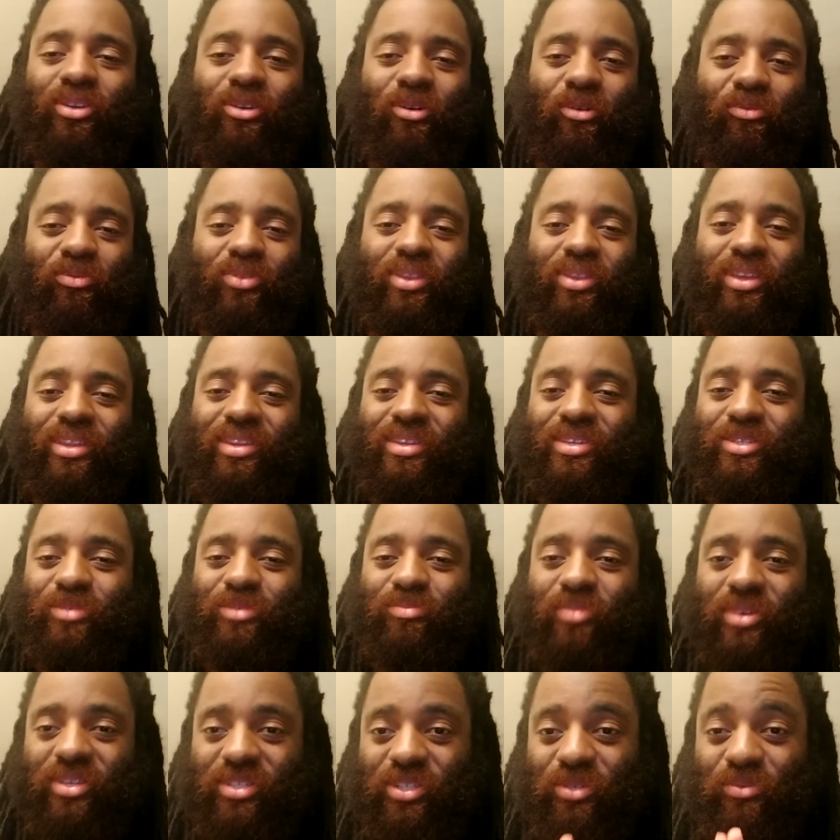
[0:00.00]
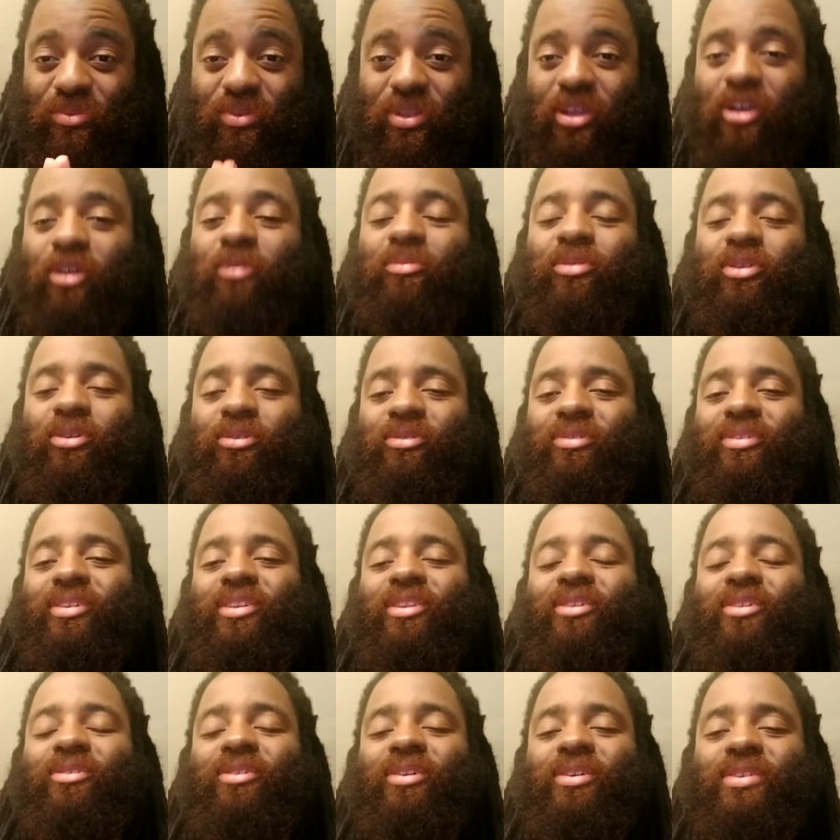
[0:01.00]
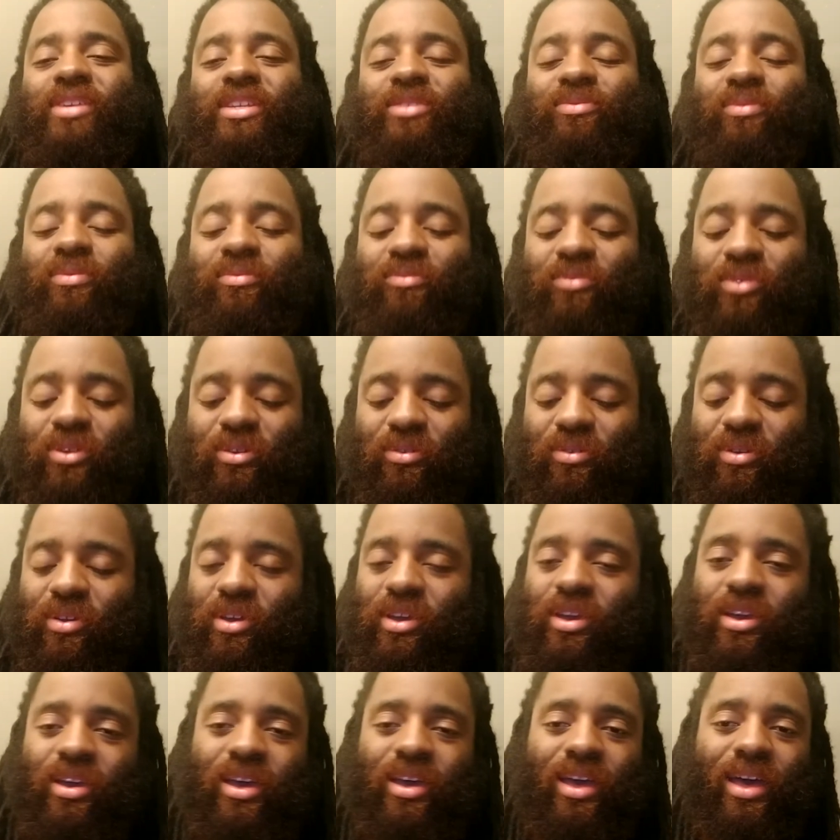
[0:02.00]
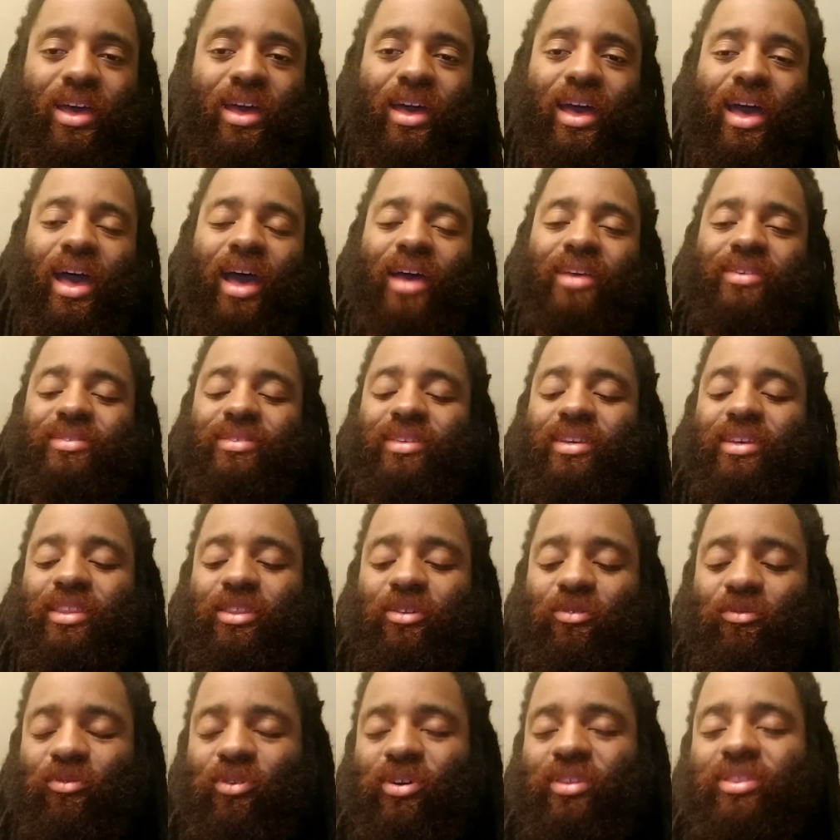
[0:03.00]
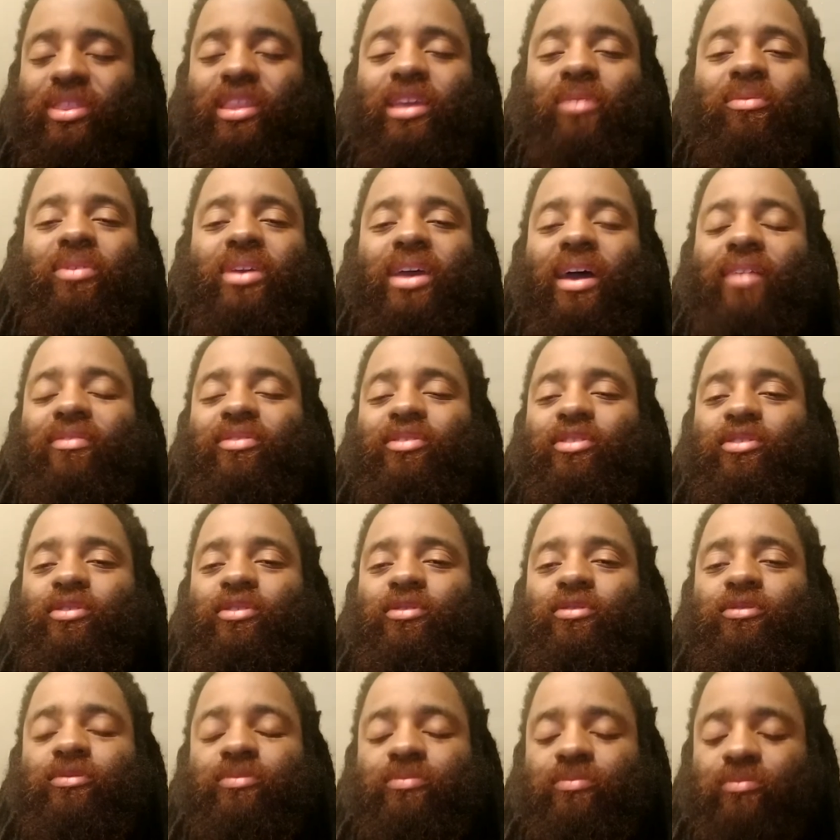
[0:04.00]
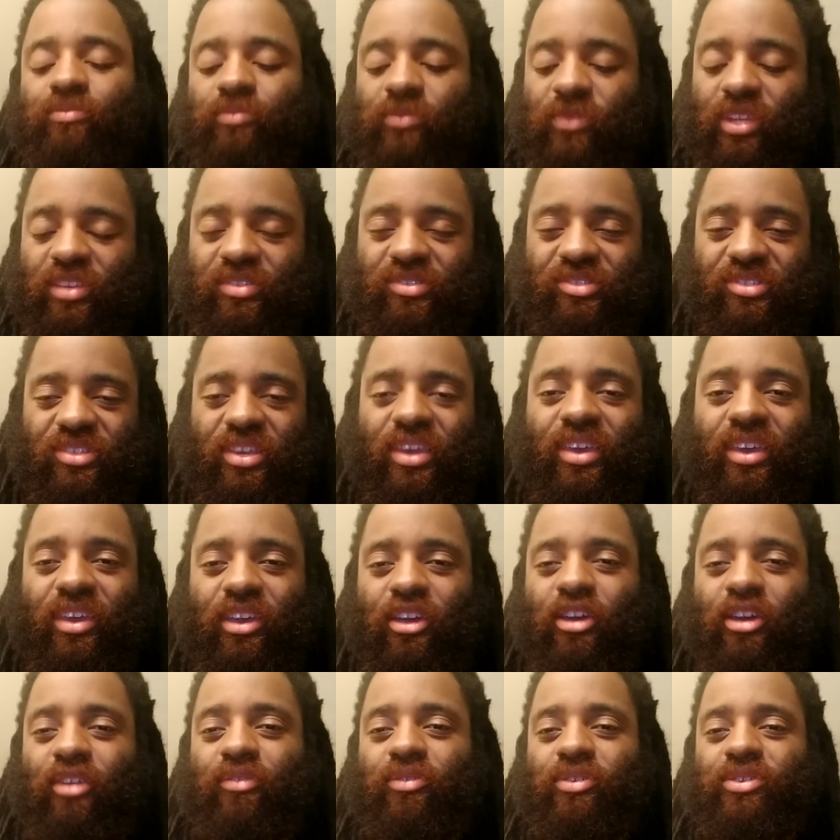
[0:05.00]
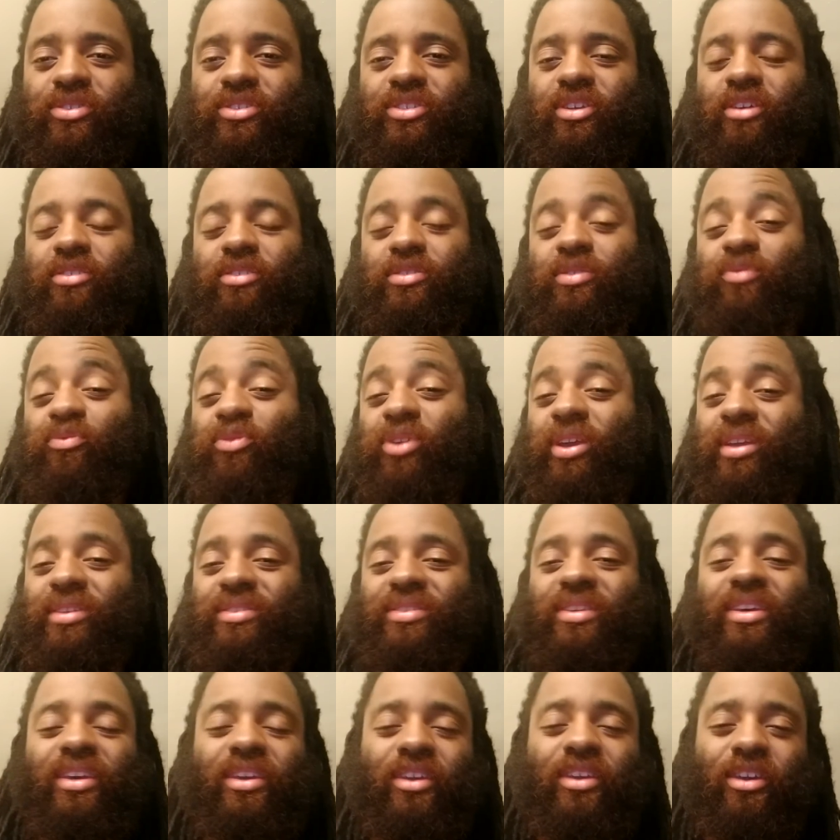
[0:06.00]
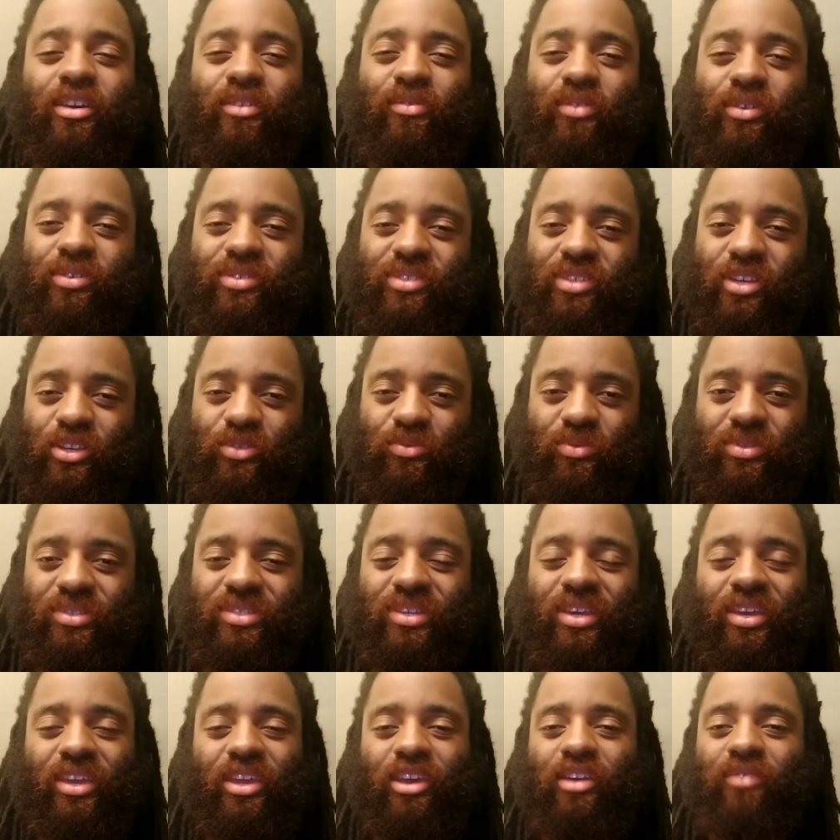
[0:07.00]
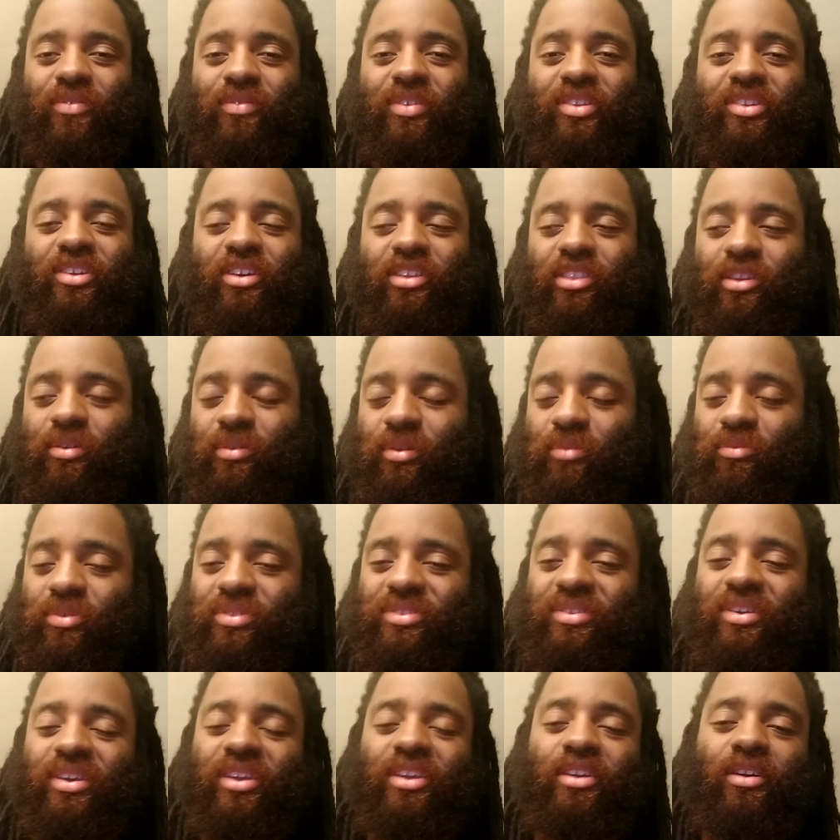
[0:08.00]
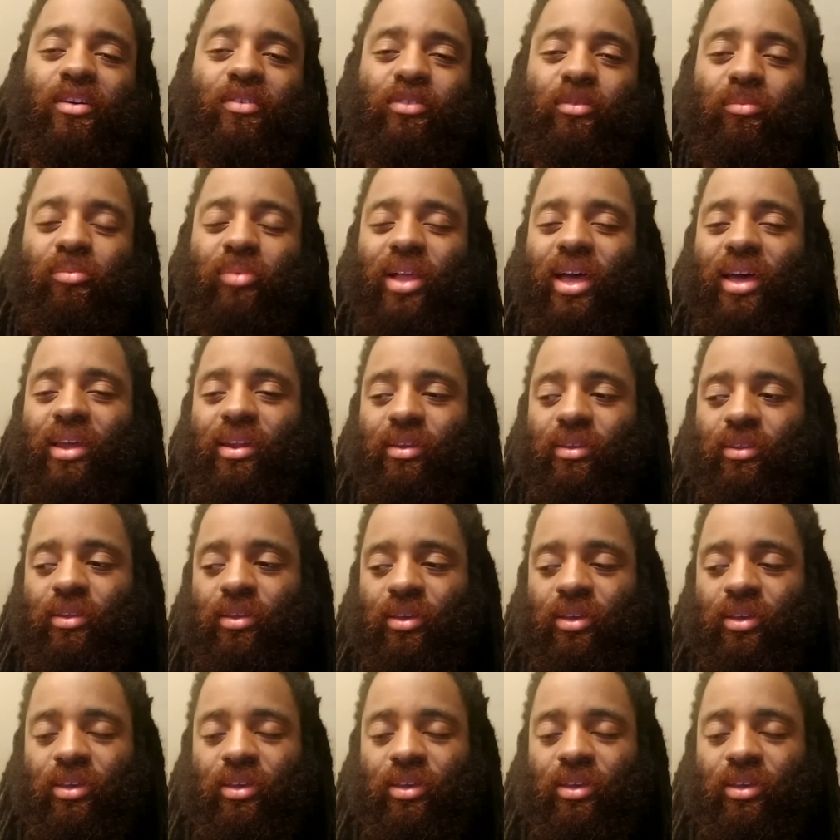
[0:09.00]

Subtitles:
hopefully this message will help you. Because that's what I say the one thing we have to do is take care of ourselves. If we can take care of ourselves, we take care of each other, and we take care of the planet.